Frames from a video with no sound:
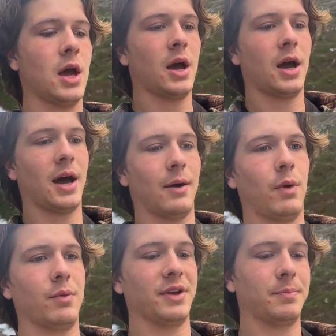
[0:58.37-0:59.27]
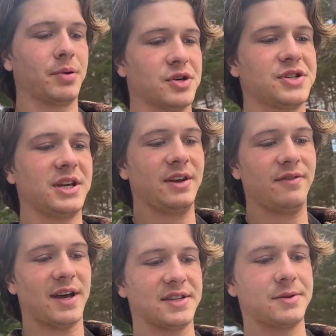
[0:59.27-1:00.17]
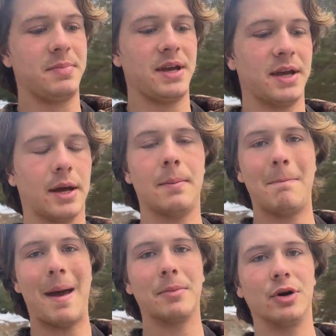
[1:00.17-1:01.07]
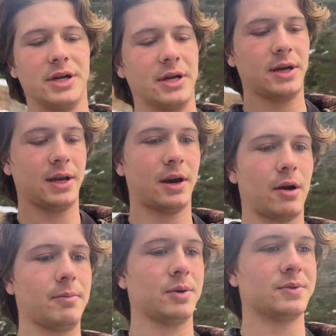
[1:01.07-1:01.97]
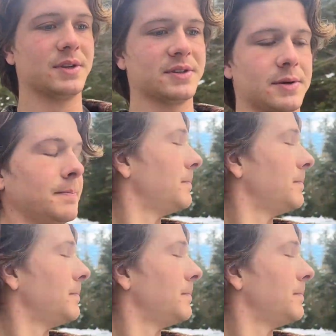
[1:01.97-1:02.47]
what we perceive as being memory in our immune system.